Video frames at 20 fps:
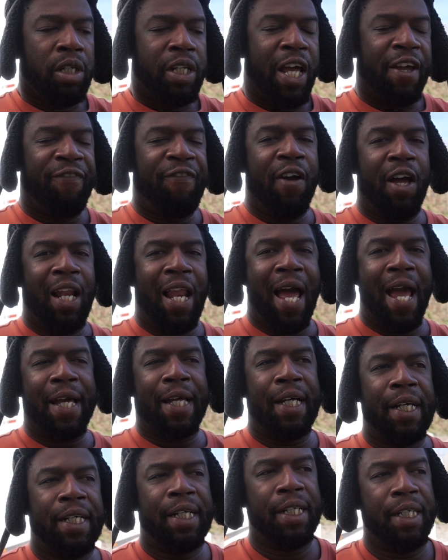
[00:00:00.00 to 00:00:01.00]
They feel
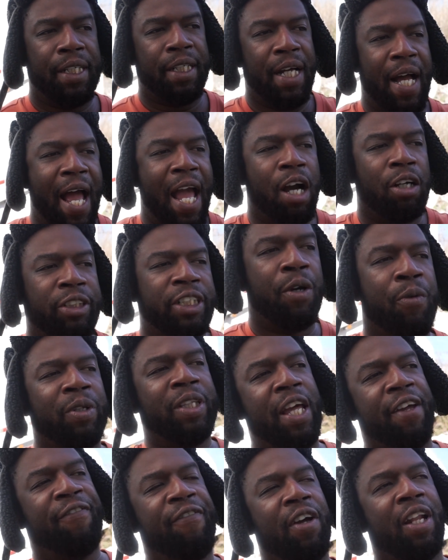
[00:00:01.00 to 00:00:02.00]
like, I ain't gonna say
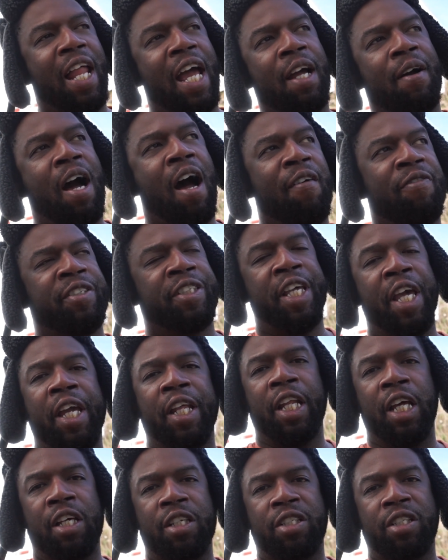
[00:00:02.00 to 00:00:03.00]
what they feel like, I've
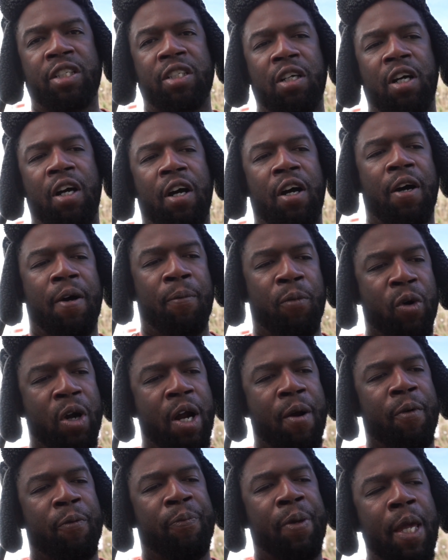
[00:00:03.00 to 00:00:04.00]
seen this, um,
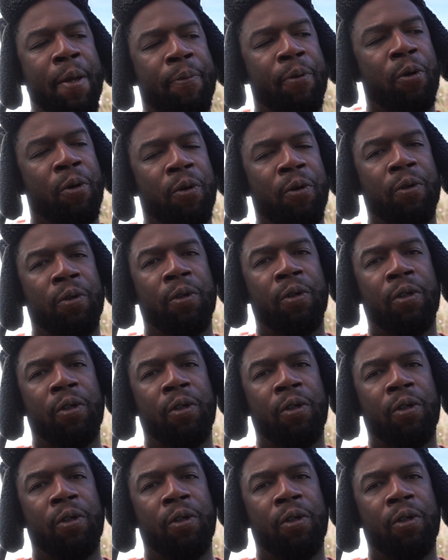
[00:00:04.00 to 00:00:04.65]
where with people,